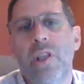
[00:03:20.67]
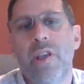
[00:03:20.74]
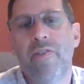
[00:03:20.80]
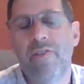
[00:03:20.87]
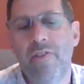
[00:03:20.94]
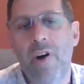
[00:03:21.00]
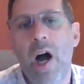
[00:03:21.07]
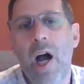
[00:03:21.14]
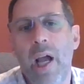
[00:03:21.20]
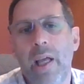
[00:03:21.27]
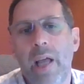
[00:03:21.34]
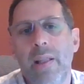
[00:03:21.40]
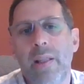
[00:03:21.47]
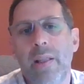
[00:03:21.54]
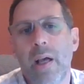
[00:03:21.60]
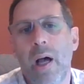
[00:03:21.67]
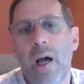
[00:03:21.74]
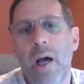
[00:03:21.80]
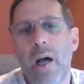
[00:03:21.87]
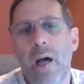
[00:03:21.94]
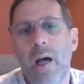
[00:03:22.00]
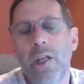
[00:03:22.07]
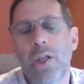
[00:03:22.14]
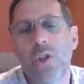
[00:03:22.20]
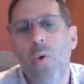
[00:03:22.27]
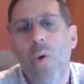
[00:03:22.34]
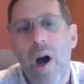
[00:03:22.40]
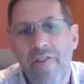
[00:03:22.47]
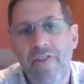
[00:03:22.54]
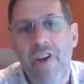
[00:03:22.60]
define,
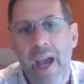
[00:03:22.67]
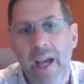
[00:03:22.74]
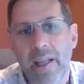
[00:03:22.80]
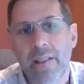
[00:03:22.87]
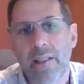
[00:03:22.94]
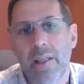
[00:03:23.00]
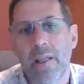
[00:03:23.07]
affect.